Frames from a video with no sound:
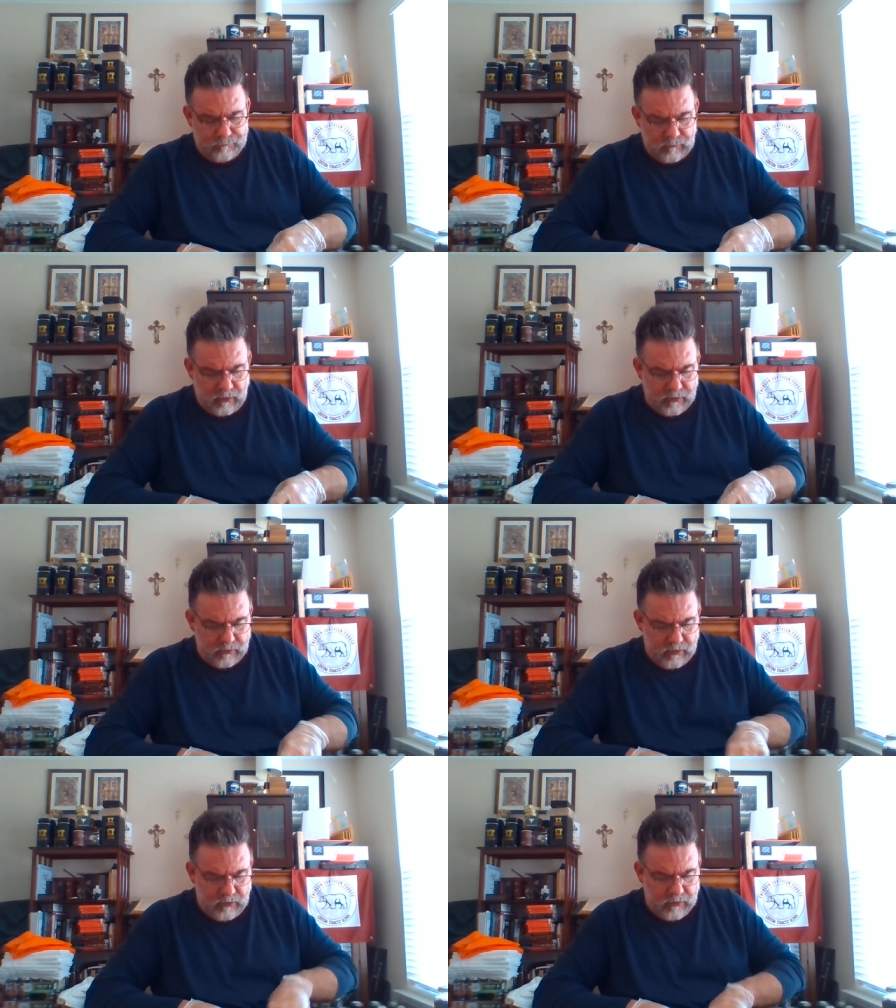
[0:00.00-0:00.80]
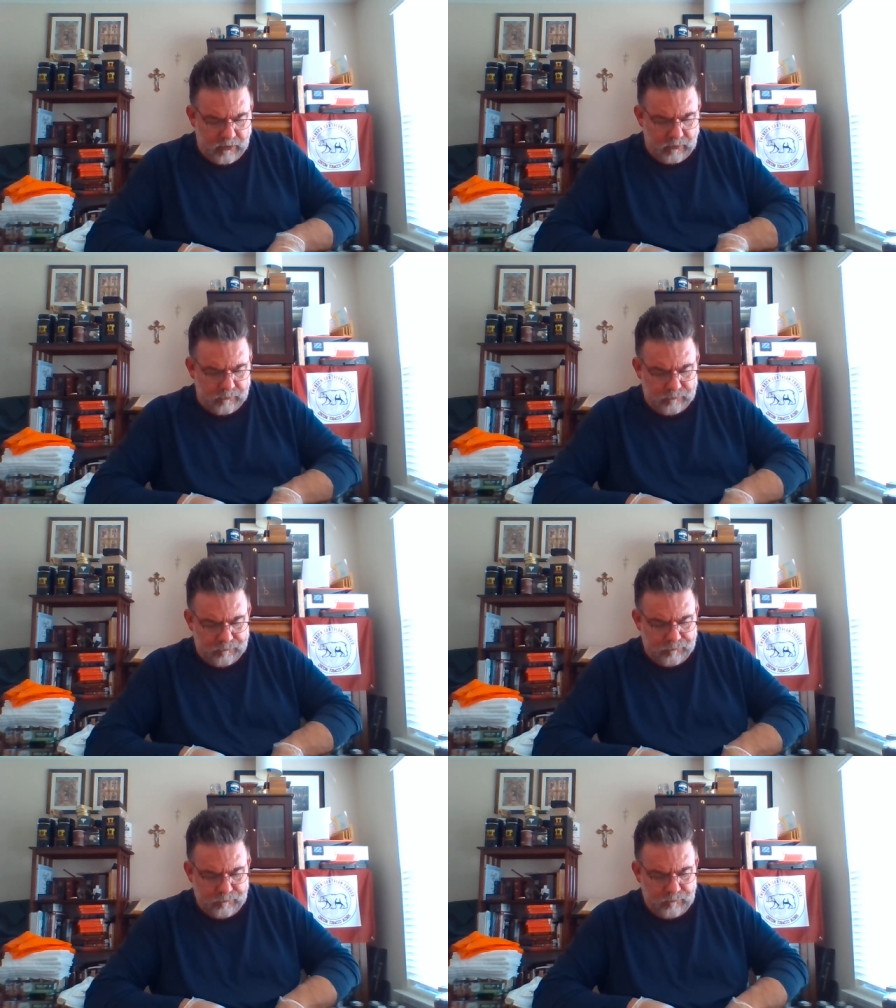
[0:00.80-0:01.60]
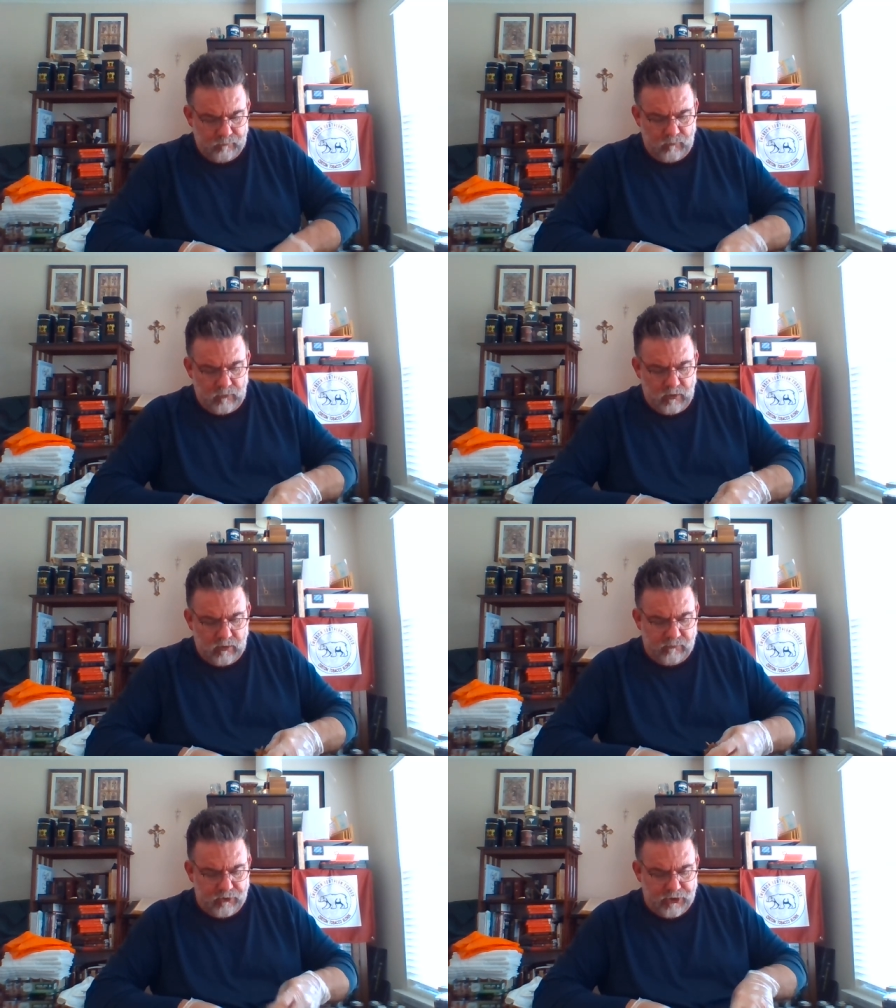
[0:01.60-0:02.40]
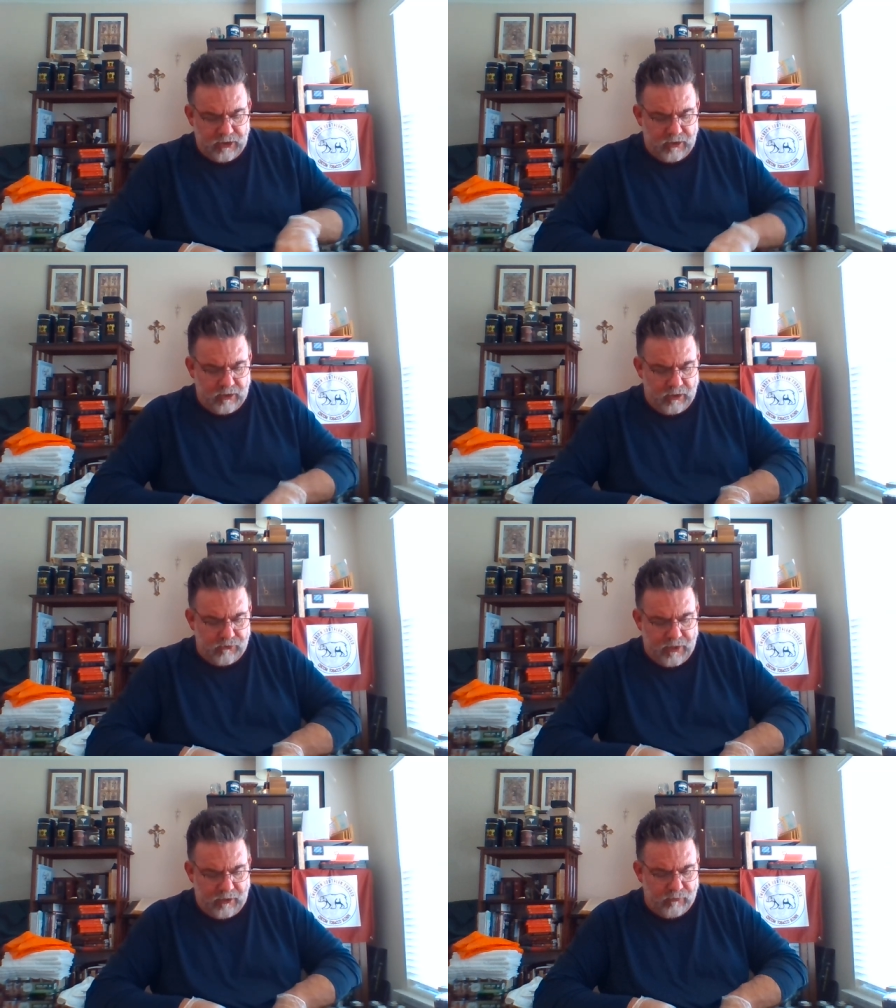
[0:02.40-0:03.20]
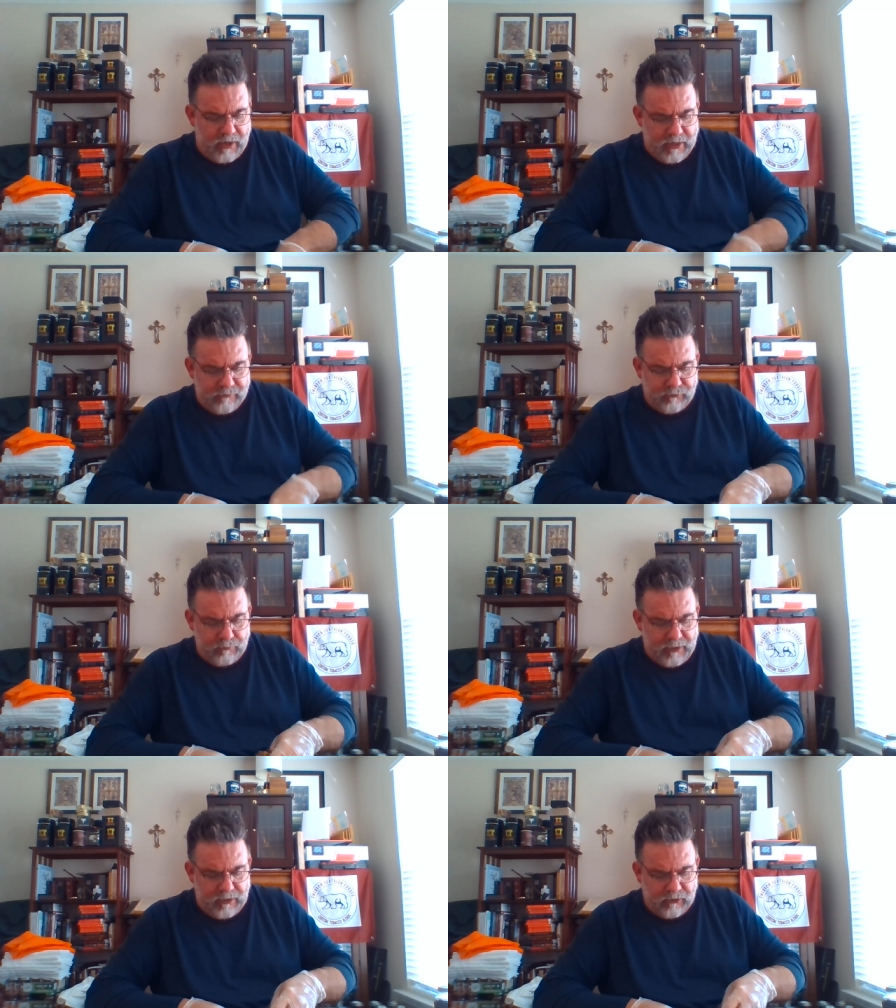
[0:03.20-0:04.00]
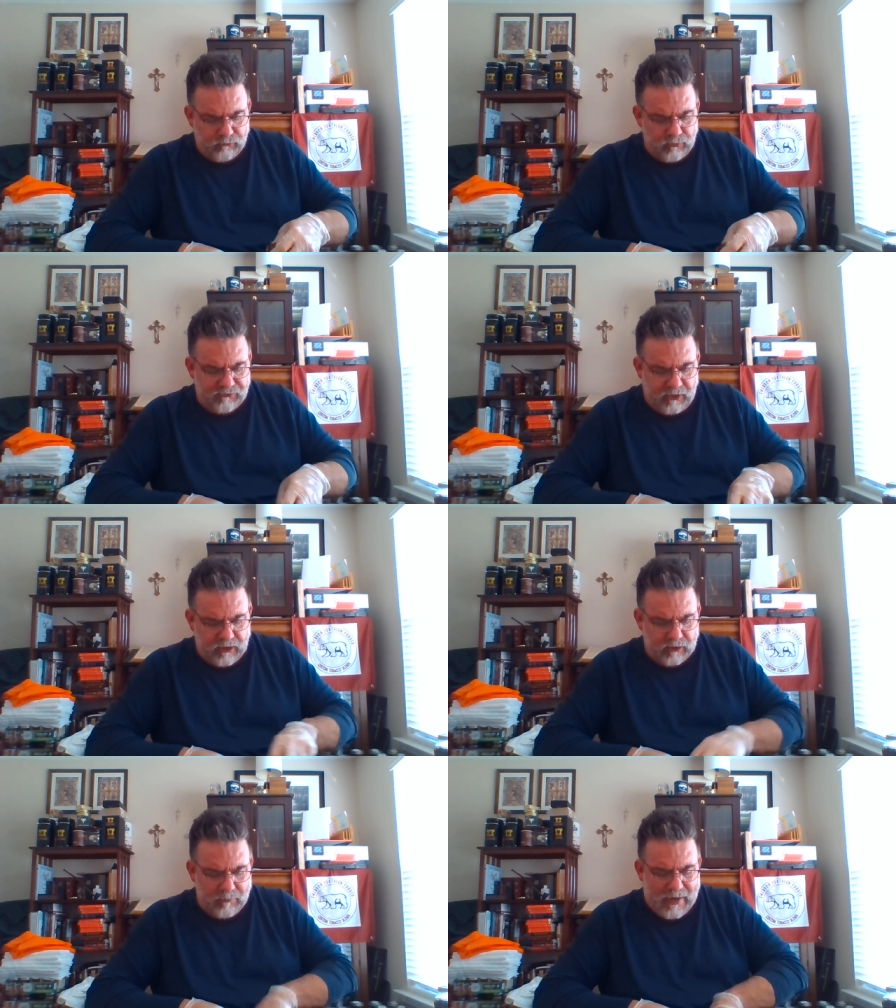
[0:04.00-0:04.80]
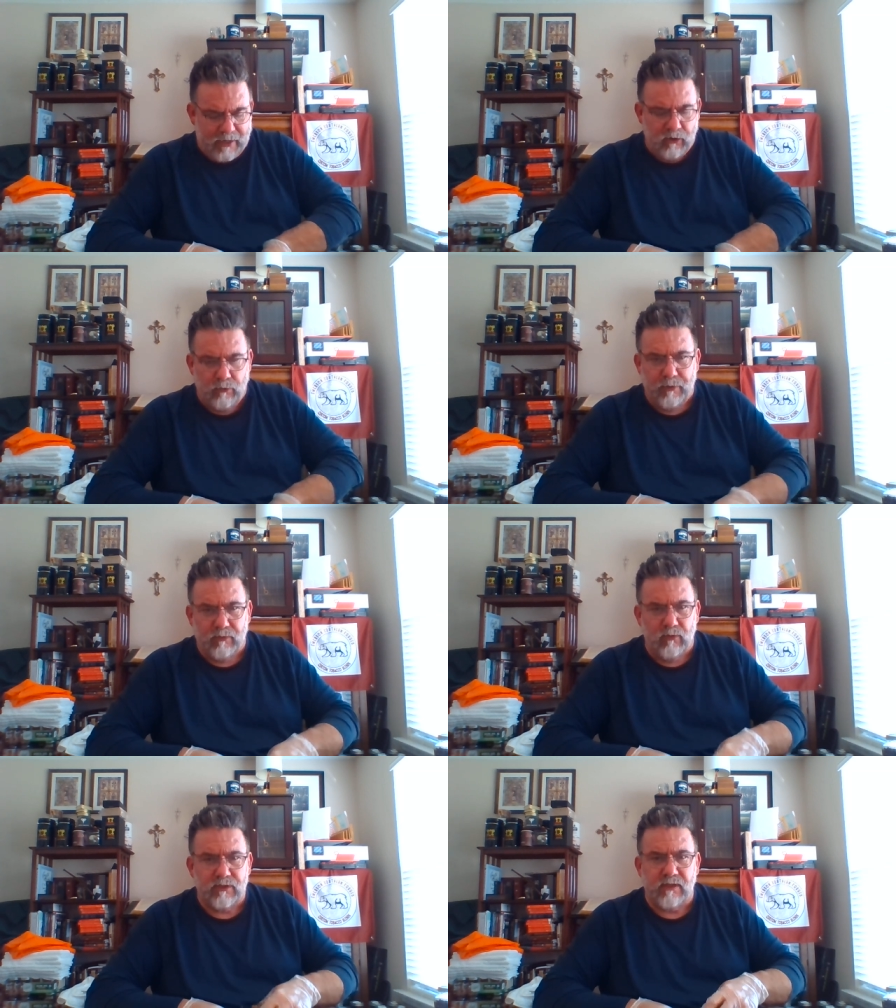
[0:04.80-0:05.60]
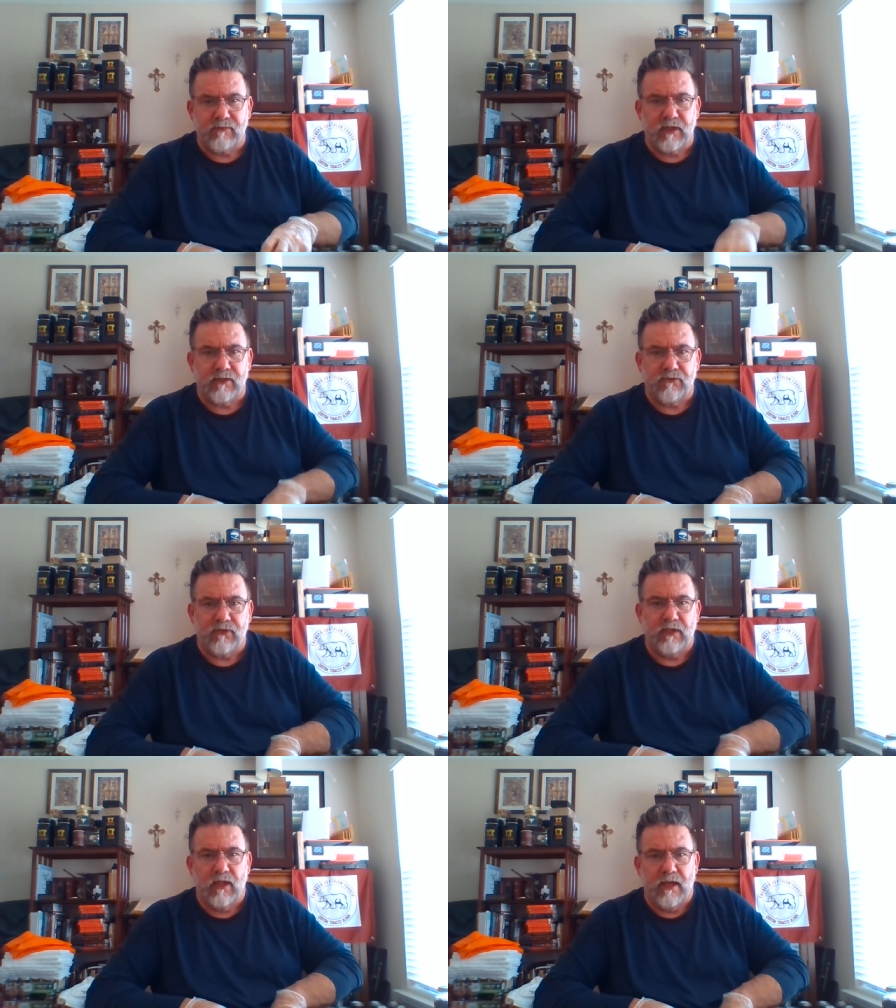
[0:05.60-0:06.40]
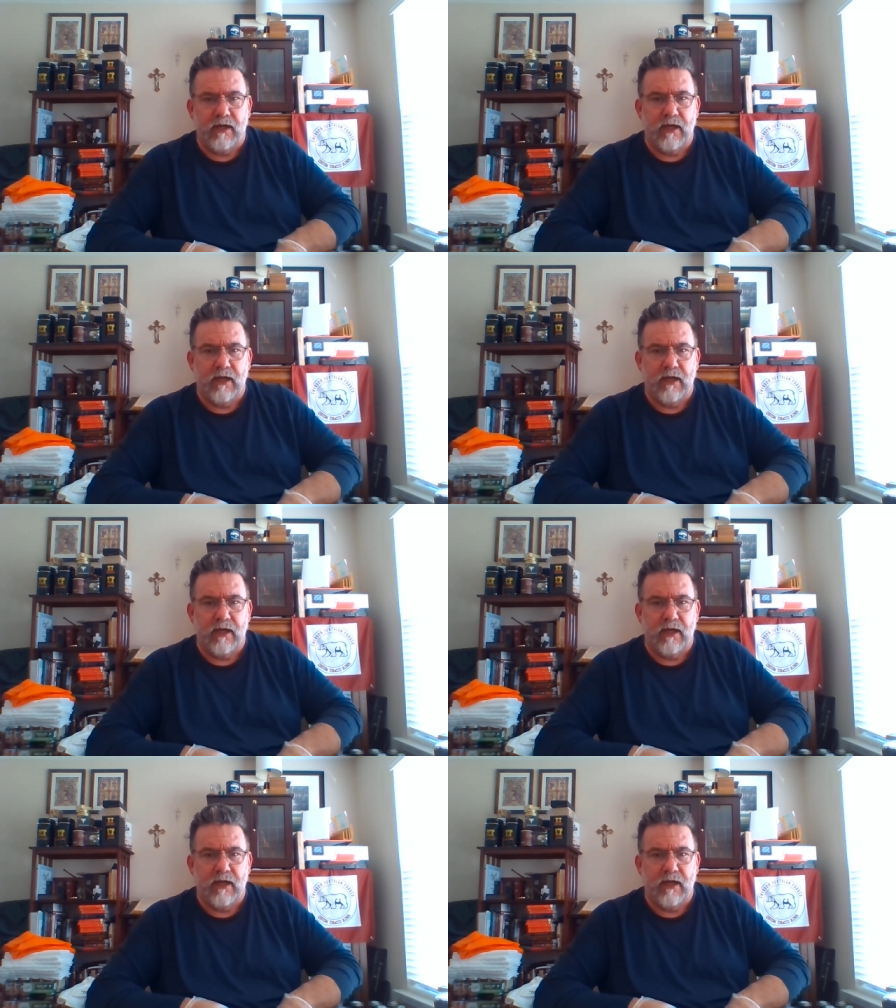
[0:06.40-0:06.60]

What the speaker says: I did the Virginia the other day right after the meeting, because once I cut the bag open, once I've cut the seal on it,